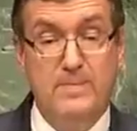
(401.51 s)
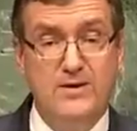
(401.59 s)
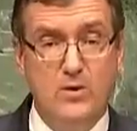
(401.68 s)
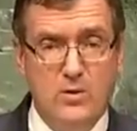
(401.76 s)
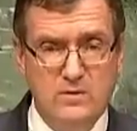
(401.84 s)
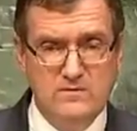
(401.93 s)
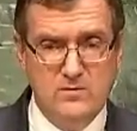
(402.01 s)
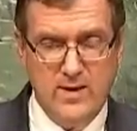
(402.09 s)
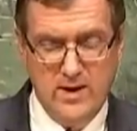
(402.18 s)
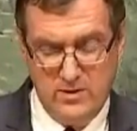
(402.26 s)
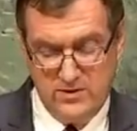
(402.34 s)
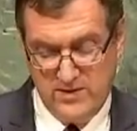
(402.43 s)
but
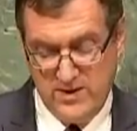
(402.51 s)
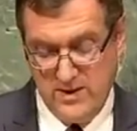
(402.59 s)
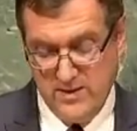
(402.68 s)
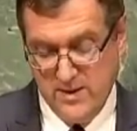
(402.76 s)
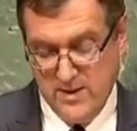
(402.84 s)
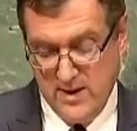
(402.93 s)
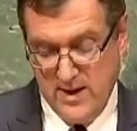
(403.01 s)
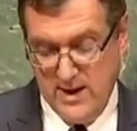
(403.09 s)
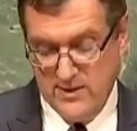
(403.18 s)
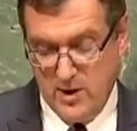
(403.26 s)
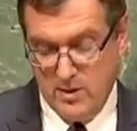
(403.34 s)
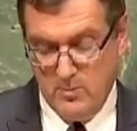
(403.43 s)
also healthy
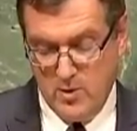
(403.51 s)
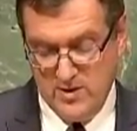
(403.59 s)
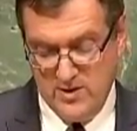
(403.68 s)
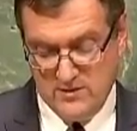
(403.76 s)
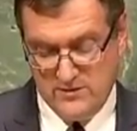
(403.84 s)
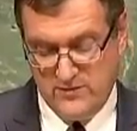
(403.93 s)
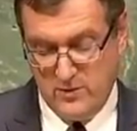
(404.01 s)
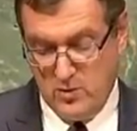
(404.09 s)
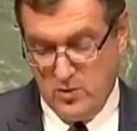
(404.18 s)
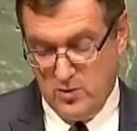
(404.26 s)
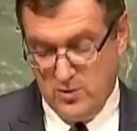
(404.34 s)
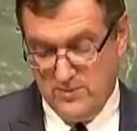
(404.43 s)
and harmonious for
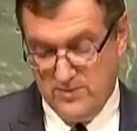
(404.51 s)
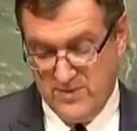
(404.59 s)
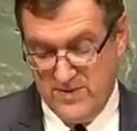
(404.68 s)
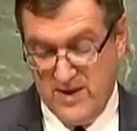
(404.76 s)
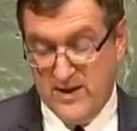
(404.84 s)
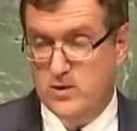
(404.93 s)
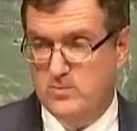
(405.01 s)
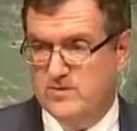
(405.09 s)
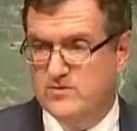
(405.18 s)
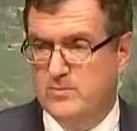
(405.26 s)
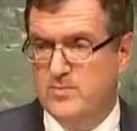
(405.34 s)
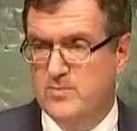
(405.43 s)
all." Thank you,
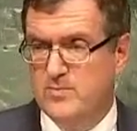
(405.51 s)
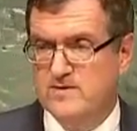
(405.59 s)
Mr.